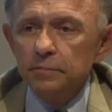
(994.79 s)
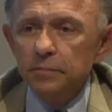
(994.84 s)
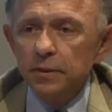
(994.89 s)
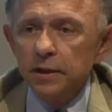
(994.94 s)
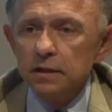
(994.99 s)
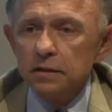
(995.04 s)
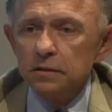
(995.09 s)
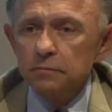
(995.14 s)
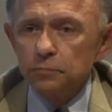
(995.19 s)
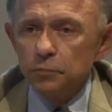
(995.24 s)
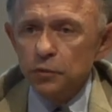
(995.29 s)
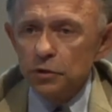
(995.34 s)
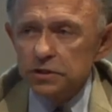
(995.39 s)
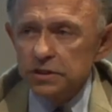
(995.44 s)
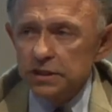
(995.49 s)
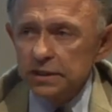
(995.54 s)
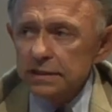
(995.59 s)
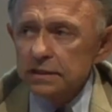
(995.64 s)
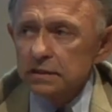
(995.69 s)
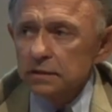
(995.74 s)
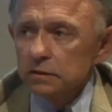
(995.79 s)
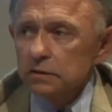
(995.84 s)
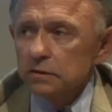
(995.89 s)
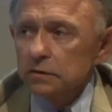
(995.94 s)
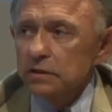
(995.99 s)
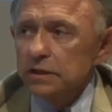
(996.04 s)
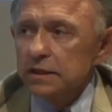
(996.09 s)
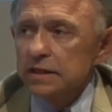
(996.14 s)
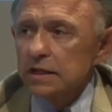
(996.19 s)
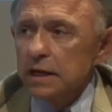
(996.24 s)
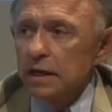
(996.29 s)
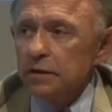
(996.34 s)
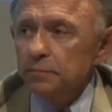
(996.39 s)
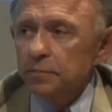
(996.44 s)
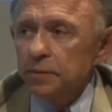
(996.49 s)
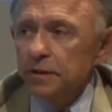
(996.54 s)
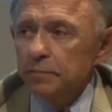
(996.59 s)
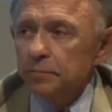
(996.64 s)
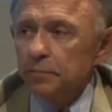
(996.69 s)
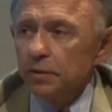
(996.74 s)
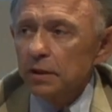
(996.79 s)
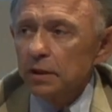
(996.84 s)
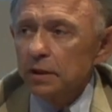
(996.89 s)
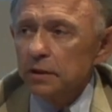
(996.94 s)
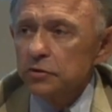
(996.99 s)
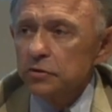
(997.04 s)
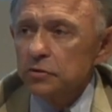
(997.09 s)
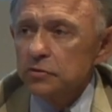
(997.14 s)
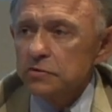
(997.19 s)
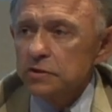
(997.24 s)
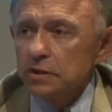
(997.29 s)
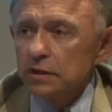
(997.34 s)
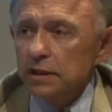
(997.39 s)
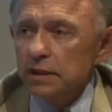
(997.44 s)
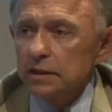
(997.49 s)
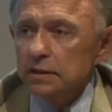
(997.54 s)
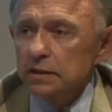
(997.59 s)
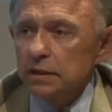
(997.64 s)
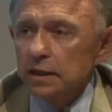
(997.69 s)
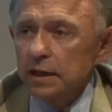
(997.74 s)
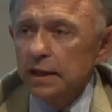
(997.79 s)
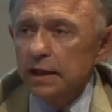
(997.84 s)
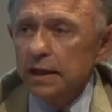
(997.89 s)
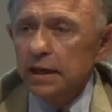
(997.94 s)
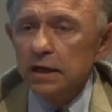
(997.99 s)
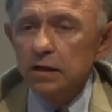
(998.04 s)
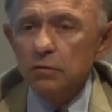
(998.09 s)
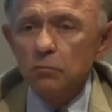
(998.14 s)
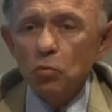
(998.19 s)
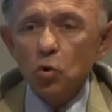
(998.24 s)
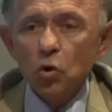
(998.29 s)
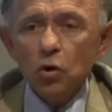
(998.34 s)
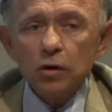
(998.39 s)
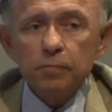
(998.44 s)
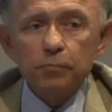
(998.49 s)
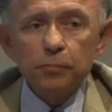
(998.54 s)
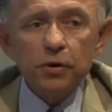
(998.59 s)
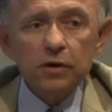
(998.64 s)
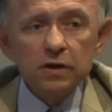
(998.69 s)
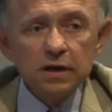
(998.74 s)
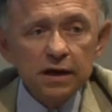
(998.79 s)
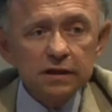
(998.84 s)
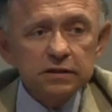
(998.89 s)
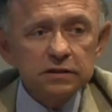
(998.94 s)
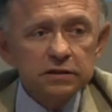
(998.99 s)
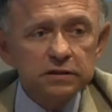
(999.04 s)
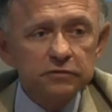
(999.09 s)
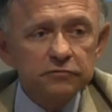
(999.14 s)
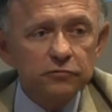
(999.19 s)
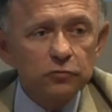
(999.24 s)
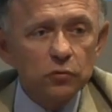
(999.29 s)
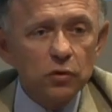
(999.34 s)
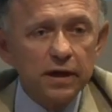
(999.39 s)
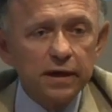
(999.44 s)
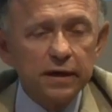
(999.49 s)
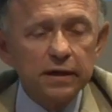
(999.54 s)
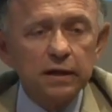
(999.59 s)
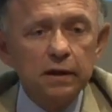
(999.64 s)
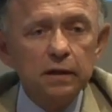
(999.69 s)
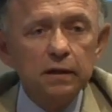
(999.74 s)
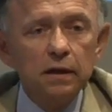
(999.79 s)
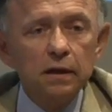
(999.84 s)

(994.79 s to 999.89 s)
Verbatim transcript: but particularly young people are using it in a more productive way,